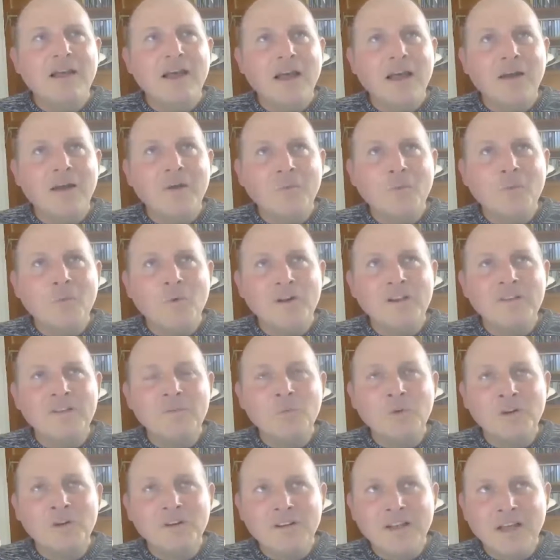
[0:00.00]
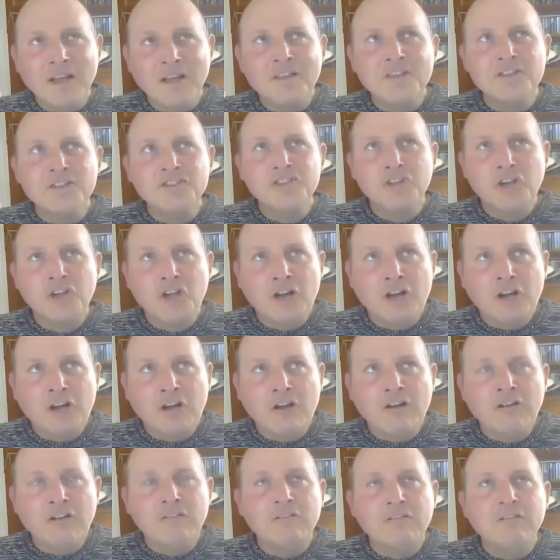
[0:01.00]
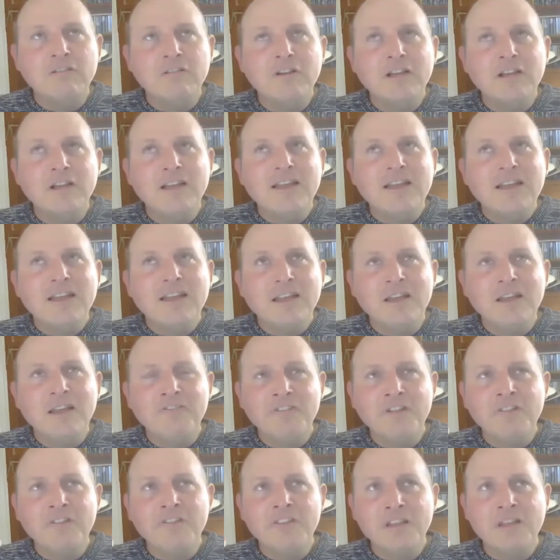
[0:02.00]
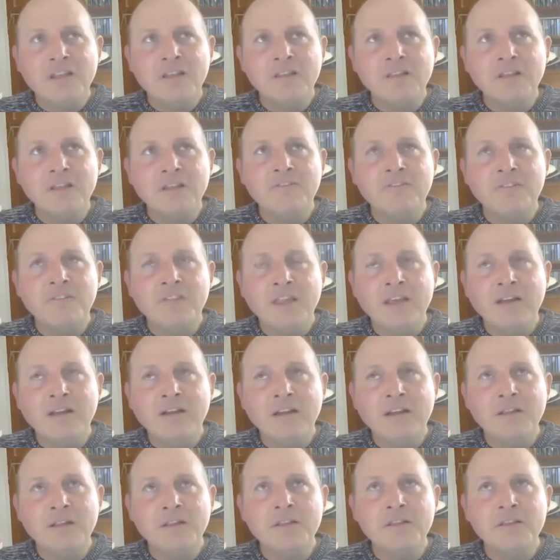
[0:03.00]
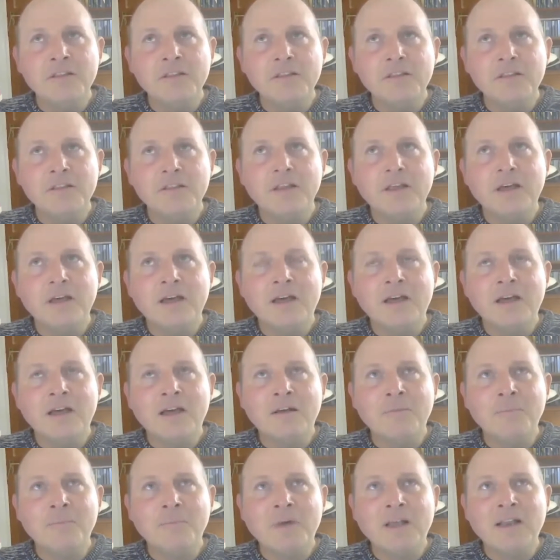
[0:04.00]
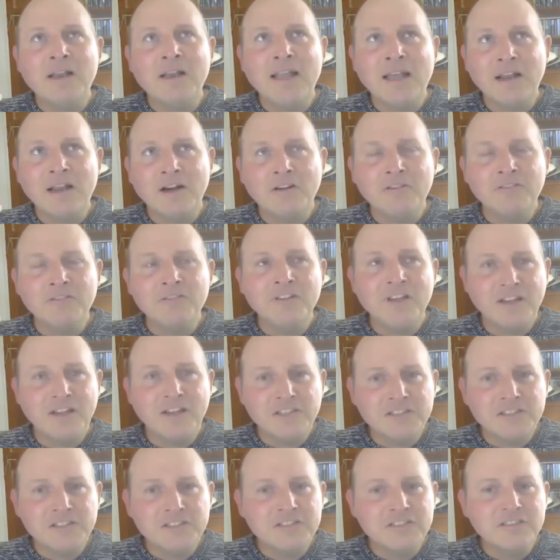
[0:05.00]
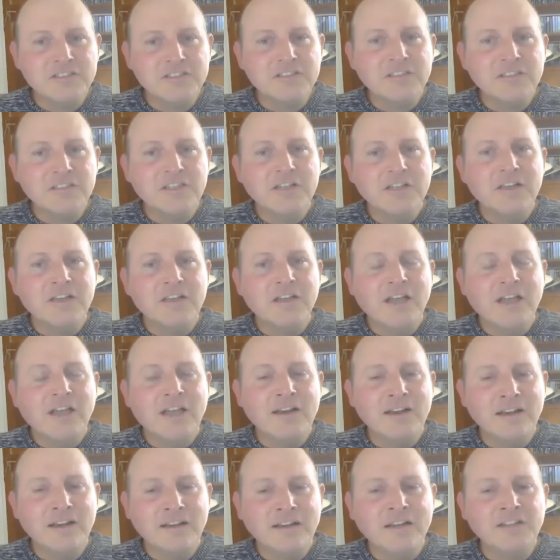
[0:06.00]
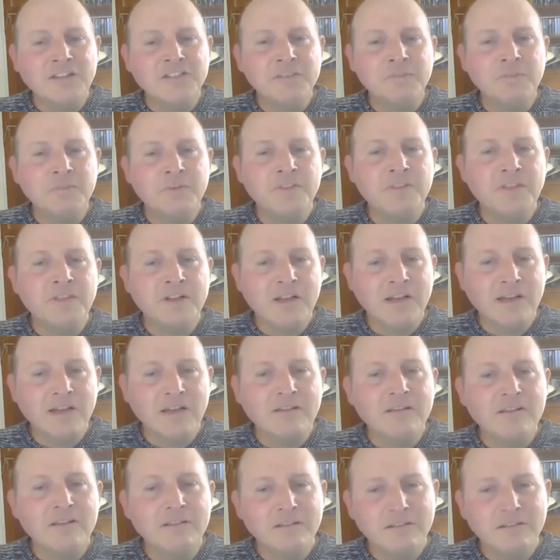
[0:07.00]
what what does jar if if is if there is um, a lack of touch and connection with the client.